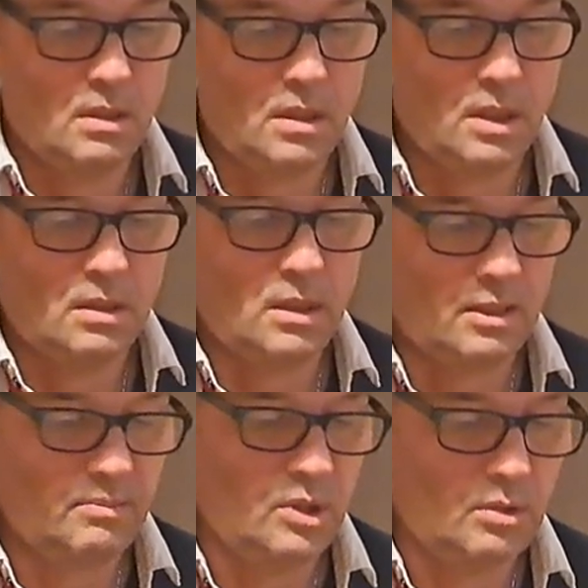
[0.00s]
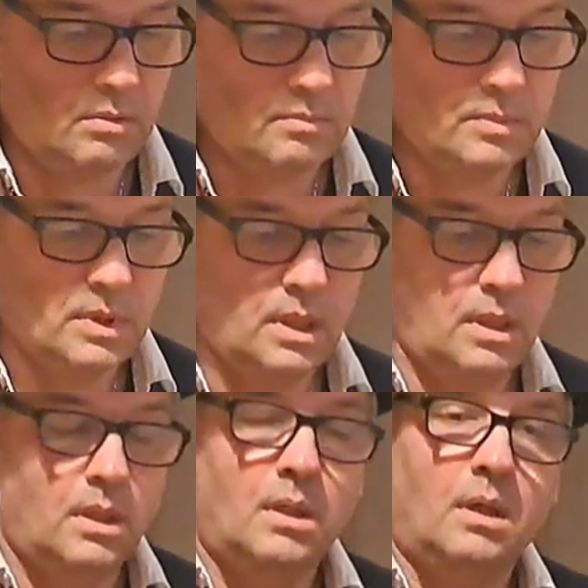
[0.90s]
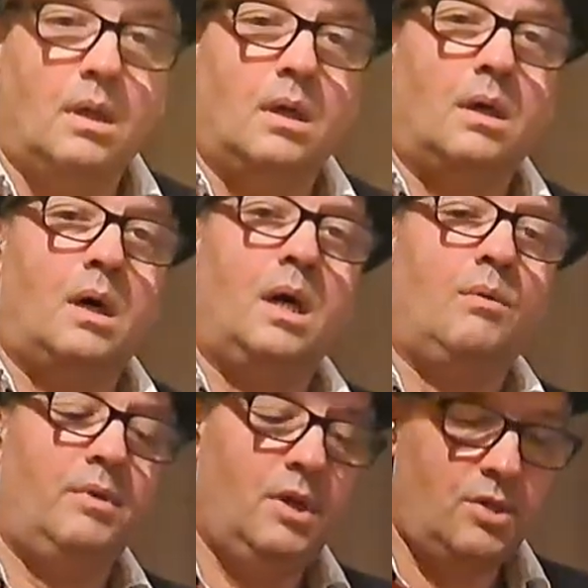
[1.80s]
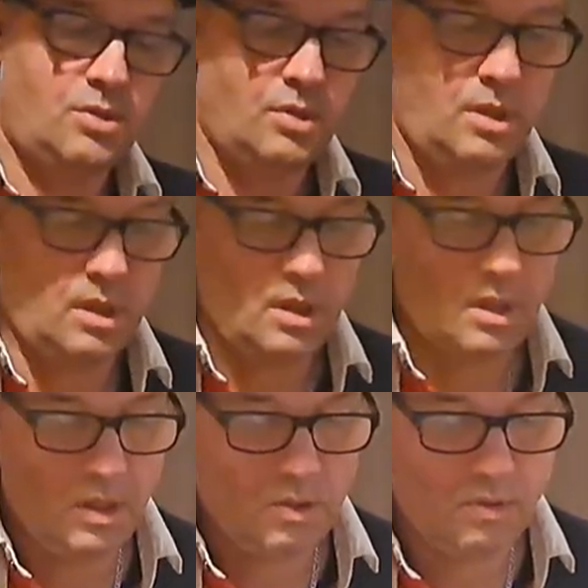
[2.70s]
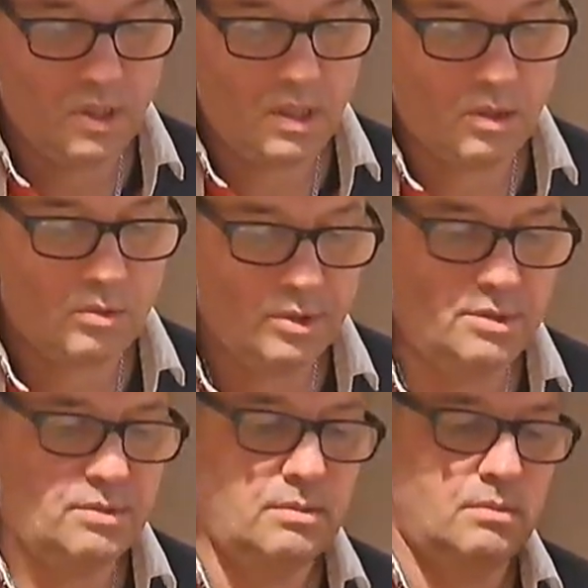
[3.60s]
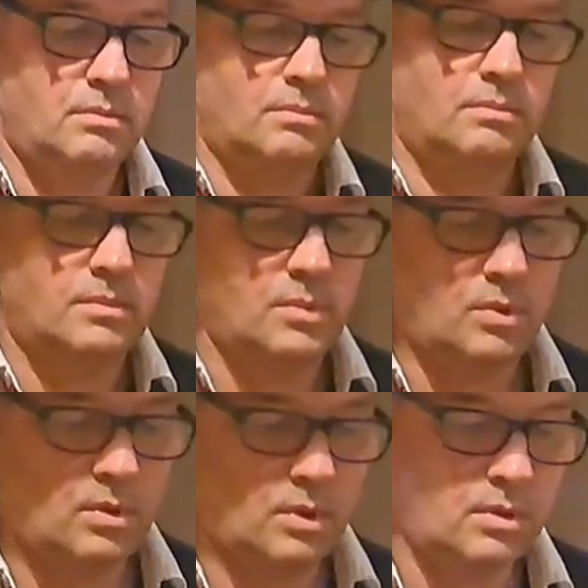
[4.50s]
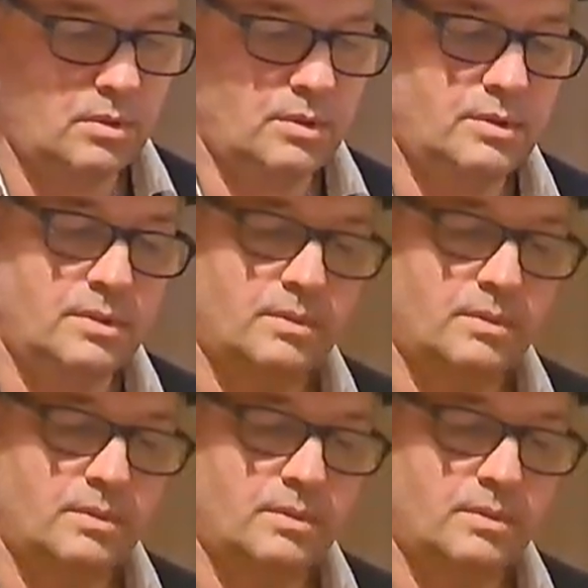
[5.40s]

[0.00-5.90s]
and let me know. I wish uh, you are good, all good,